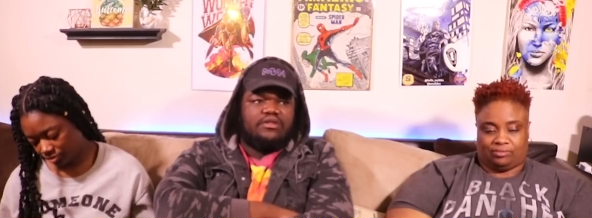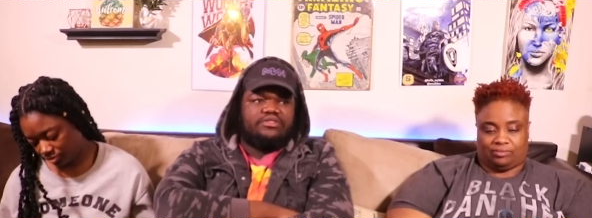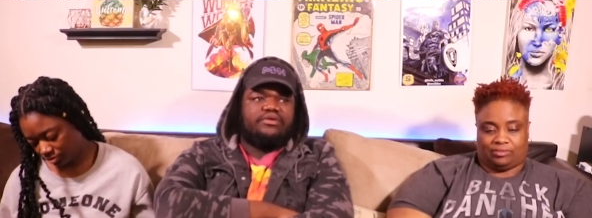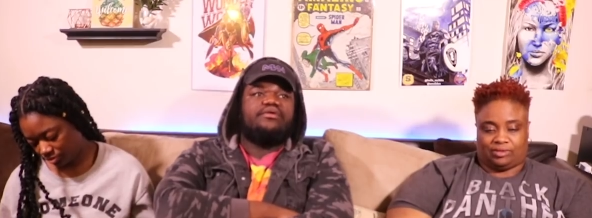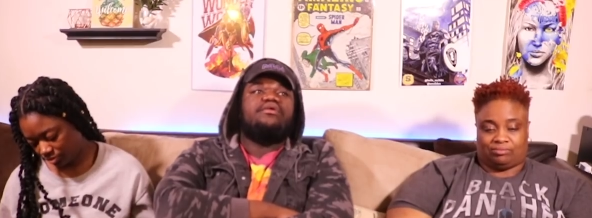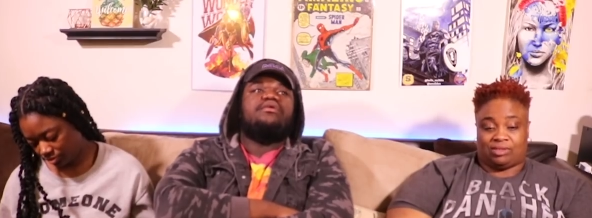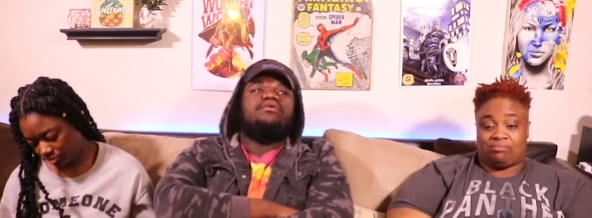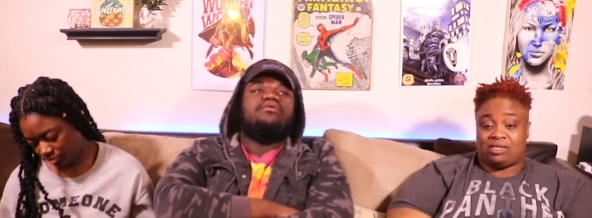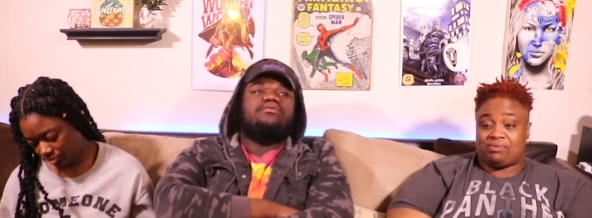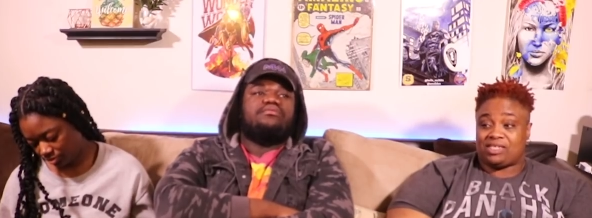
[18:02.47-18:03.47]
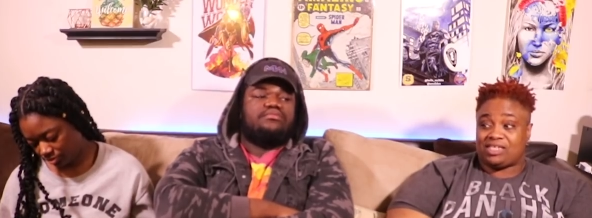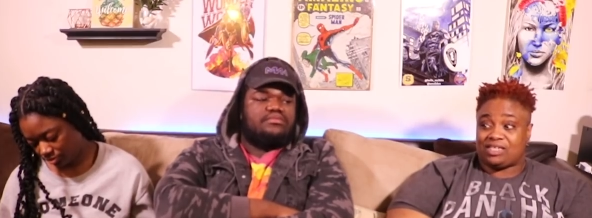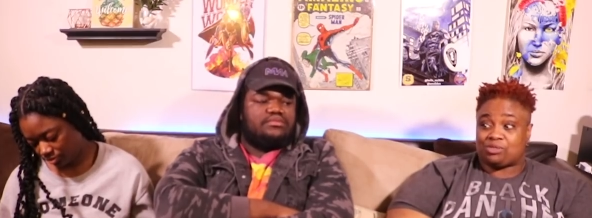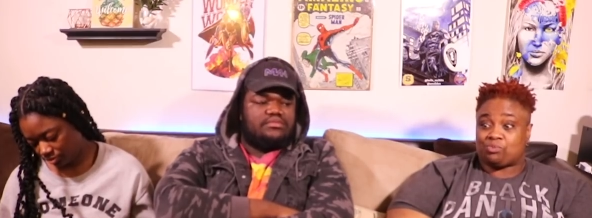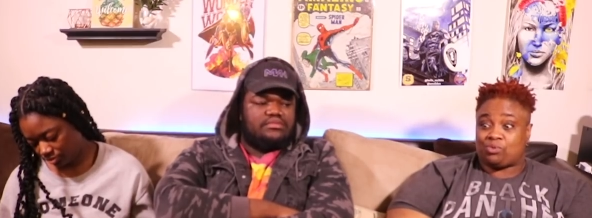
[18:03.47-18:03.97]
Speaker 1: hunter.
Speaker 2: But maybe he
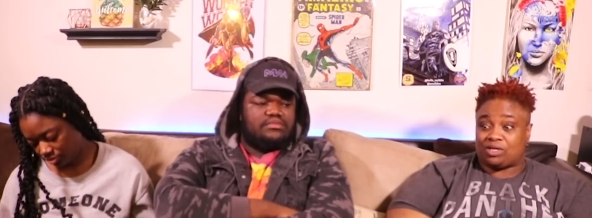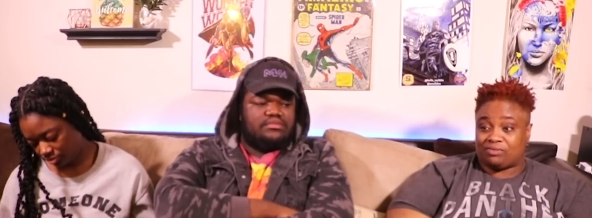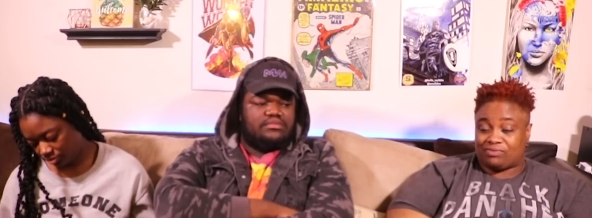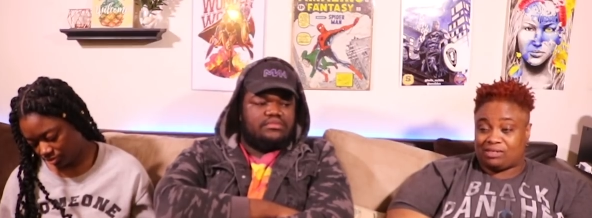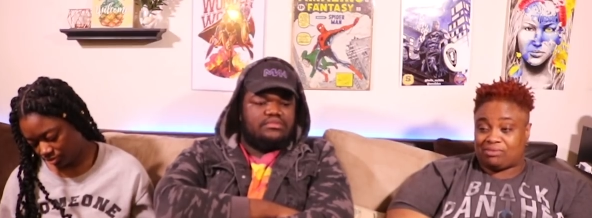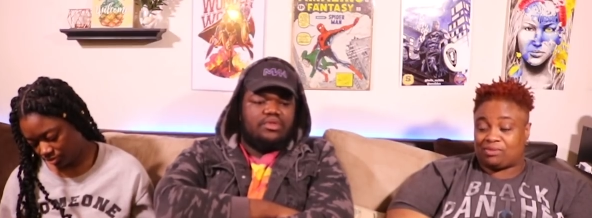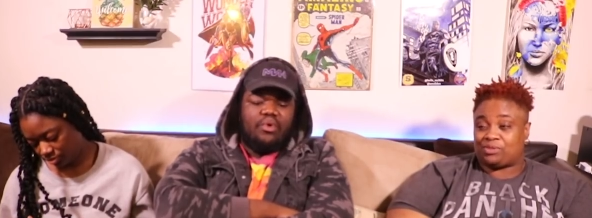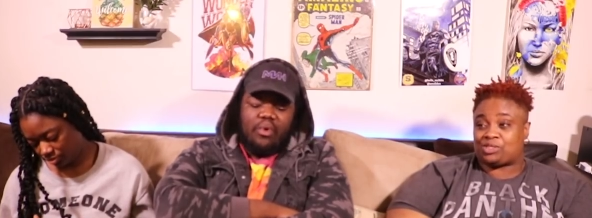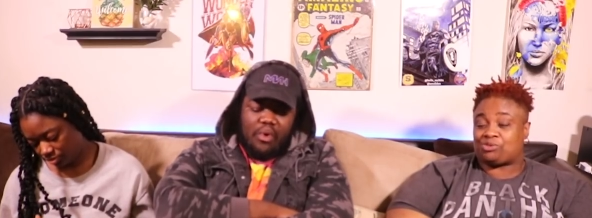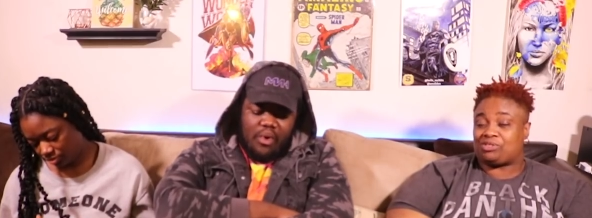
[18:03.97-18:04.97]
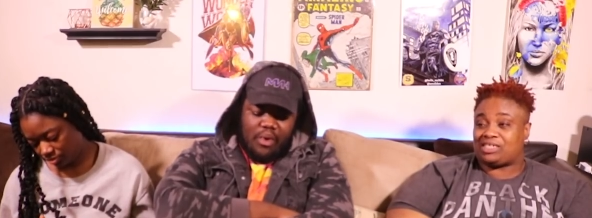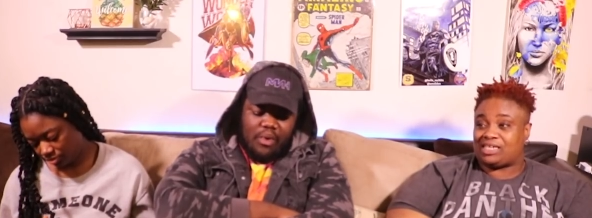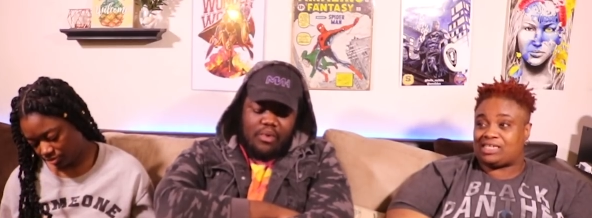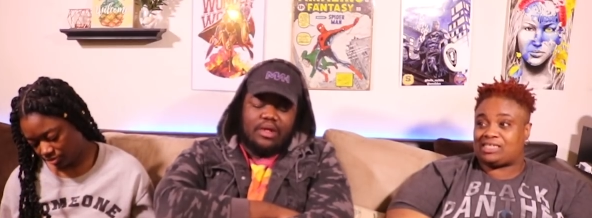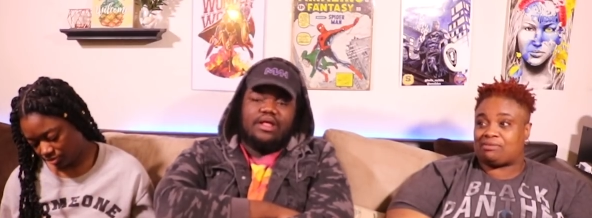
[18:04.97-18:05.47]
is one of them that no, was
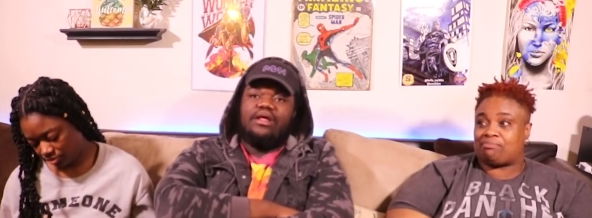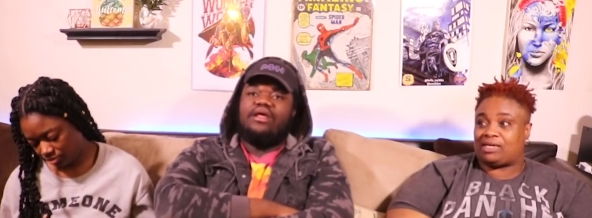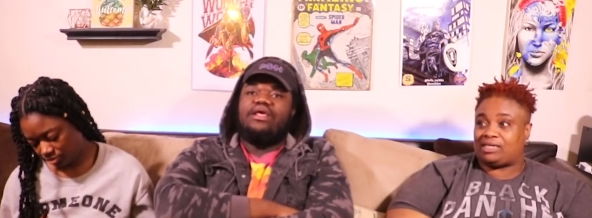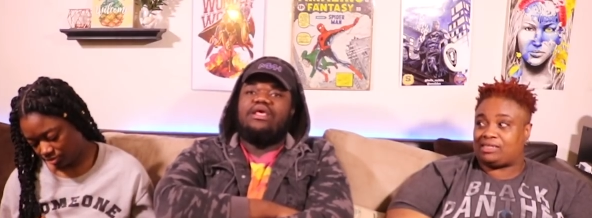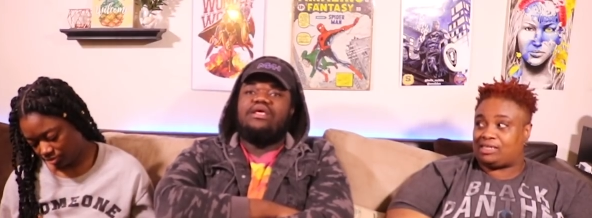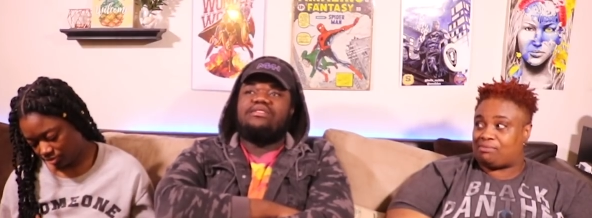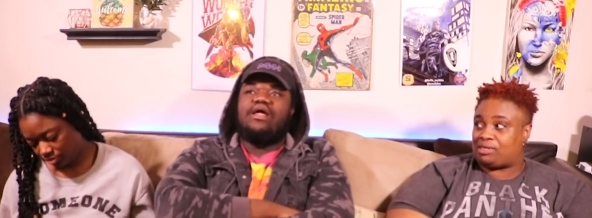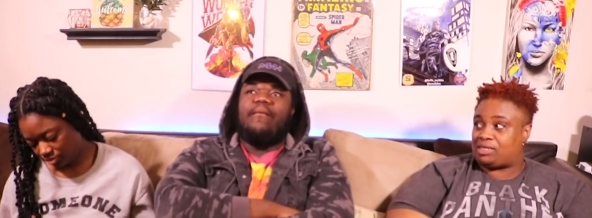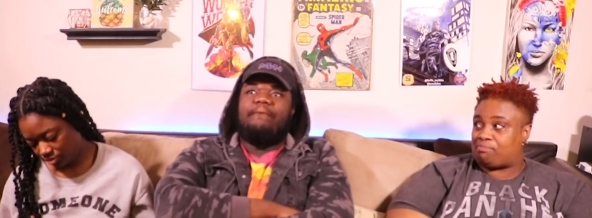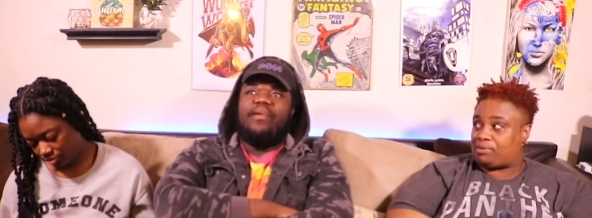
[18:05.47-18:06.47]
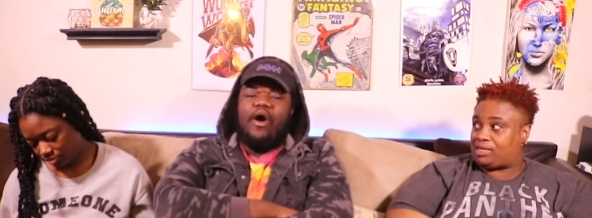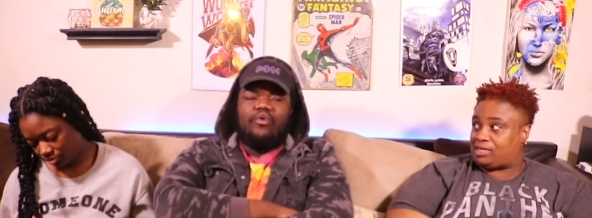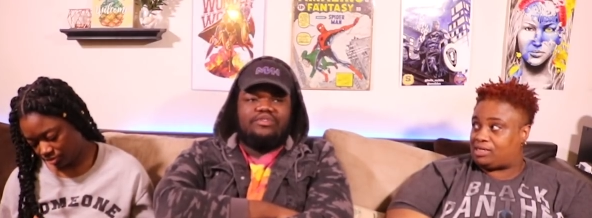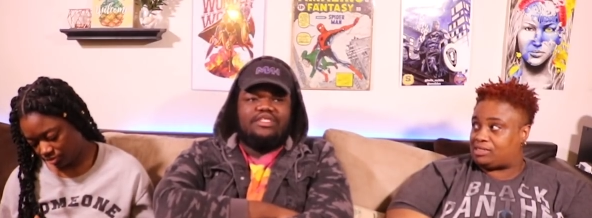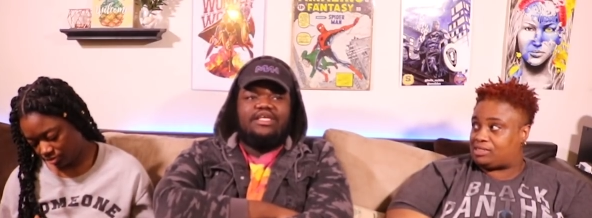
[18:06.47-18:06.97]
created by them in the
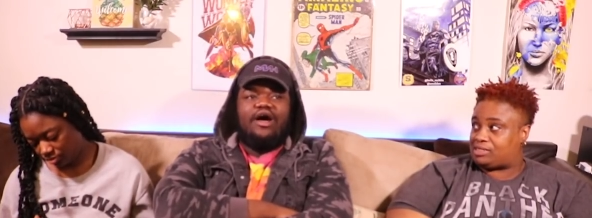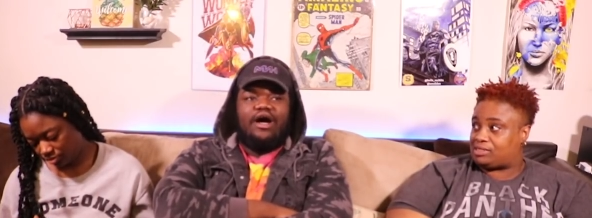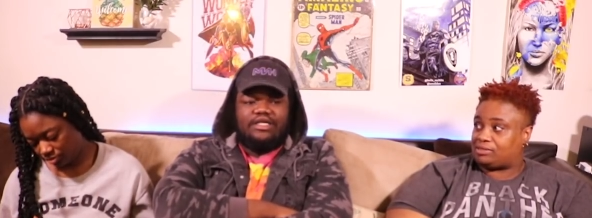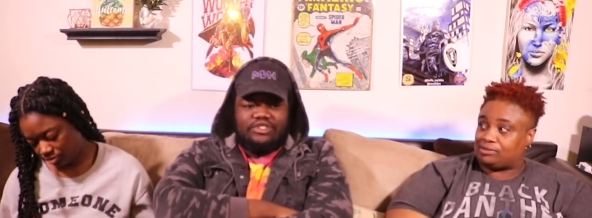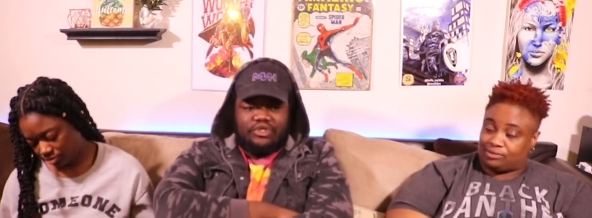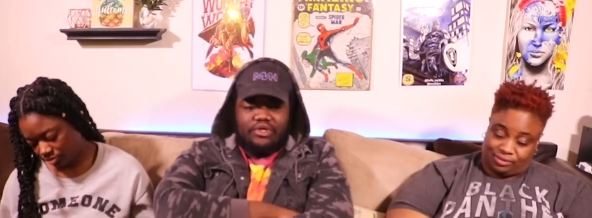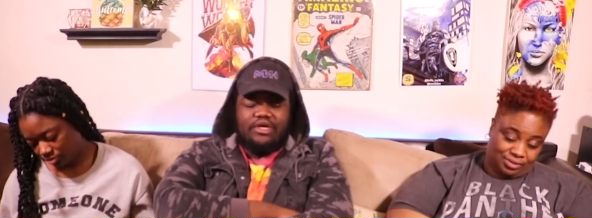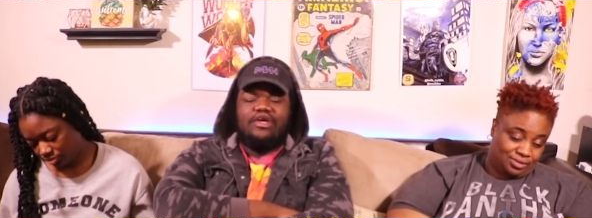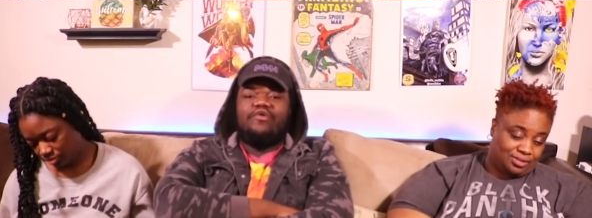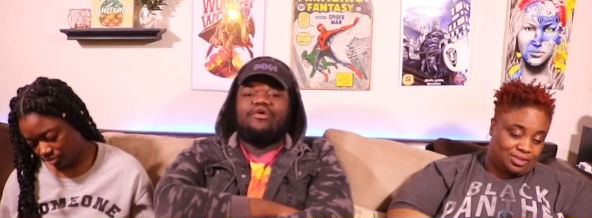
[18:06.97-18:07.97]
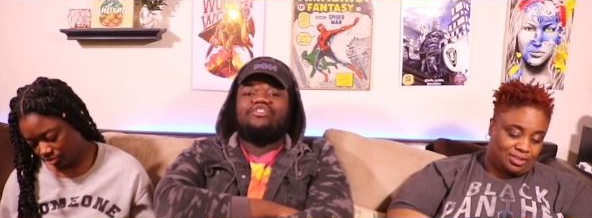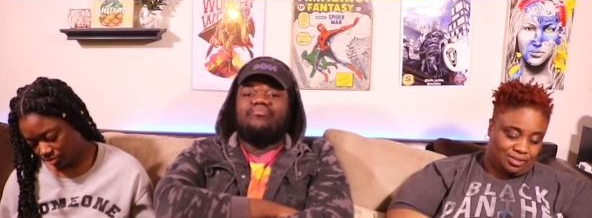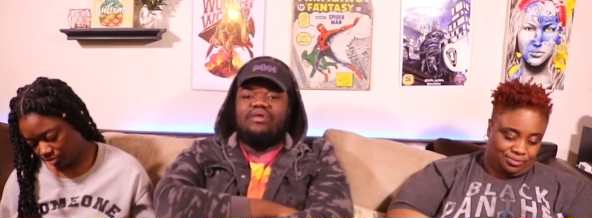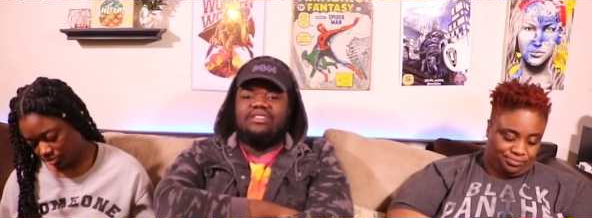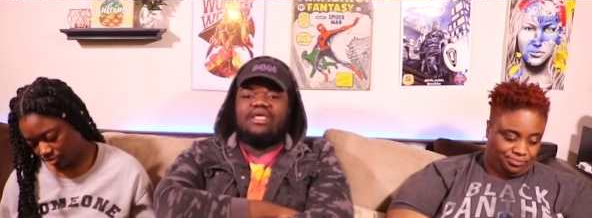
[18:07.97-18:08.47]
bounty
Speaker 1: past. hunter, okay. which
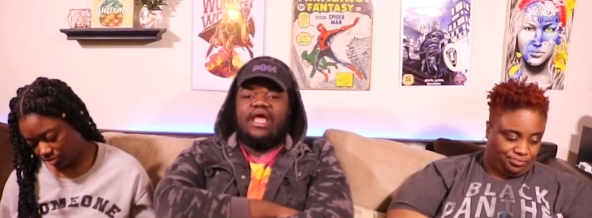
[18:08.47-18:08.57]
means